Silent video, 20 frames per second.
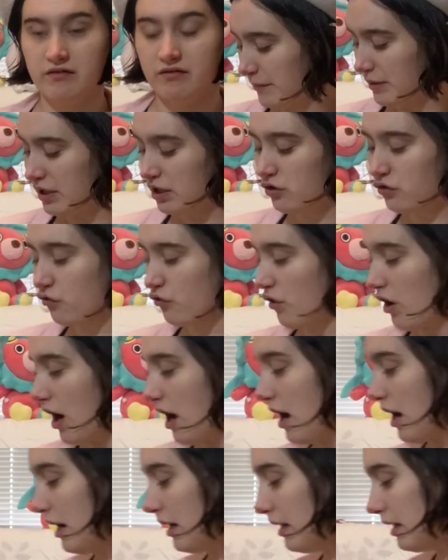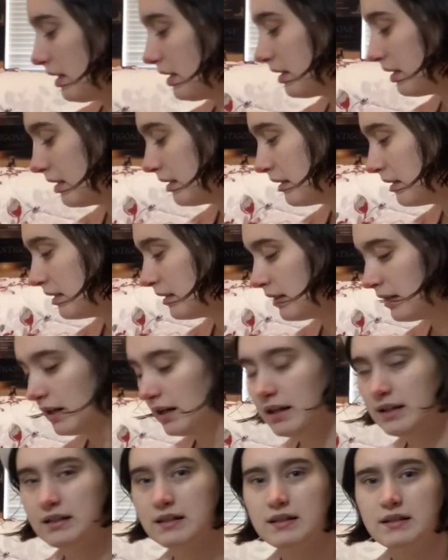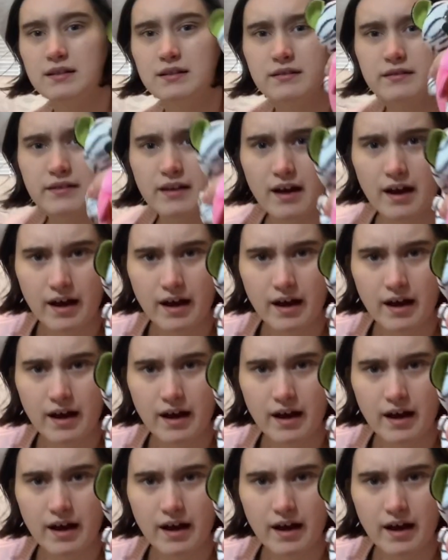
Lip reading: I'm gonna try and steal the